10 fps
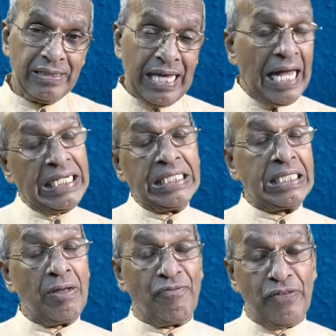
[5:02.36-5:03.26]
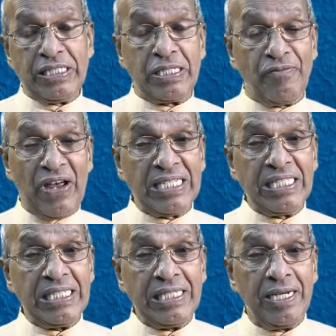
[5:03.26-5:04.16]
That is the first
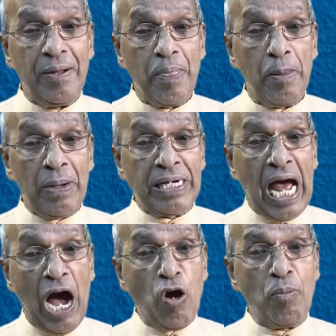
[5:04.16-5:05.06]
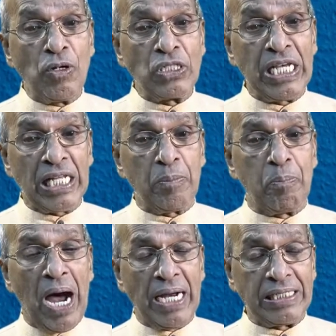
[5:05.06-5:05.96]
facet. But how about the other
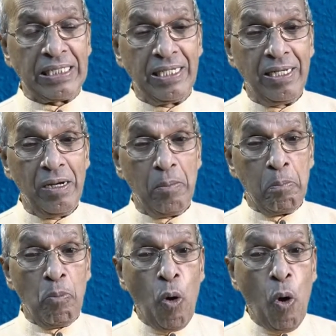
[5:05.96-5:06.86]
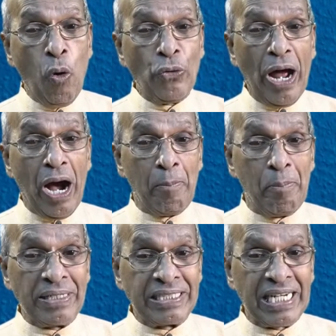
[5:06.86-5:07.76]
part? More
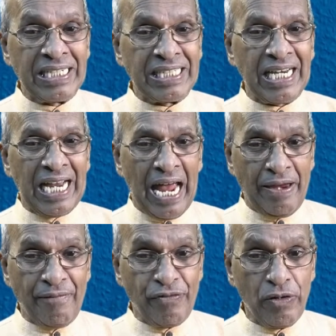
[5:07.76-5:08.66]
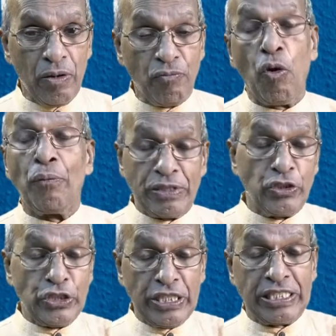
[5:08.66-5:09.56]
abundant life for which
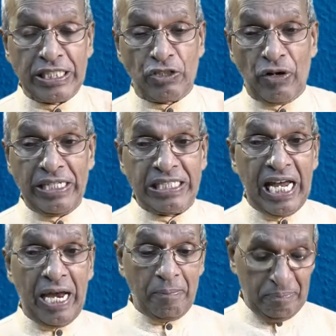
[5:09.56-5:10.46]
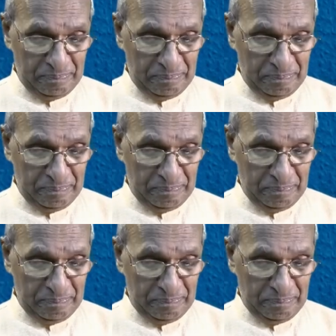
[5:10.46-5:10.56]
Jesus Christ came.